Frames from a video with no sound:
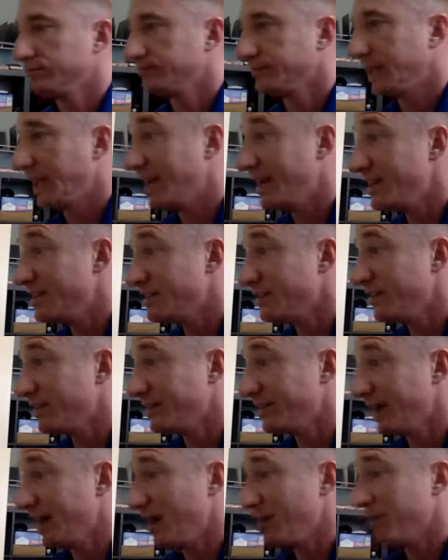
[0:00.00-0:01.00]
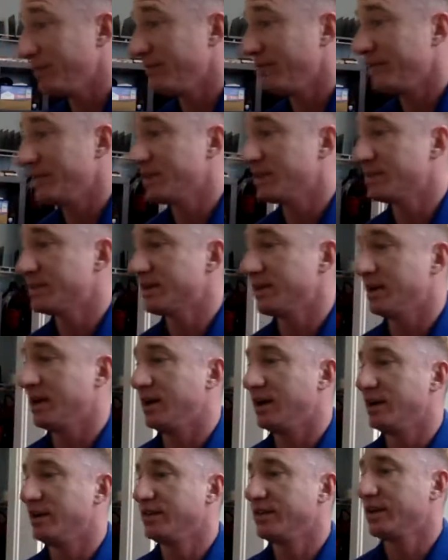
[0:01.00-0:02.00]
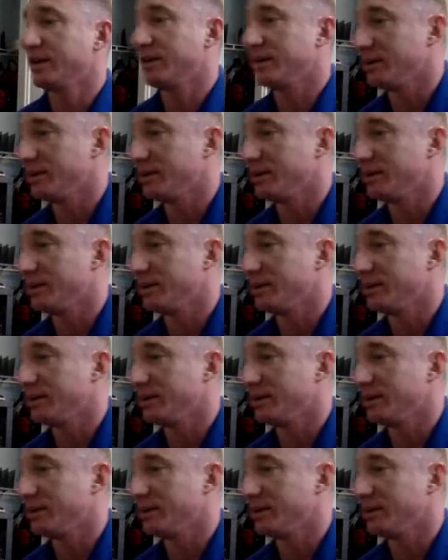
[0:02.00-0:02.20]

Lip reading: It is on the top of this. There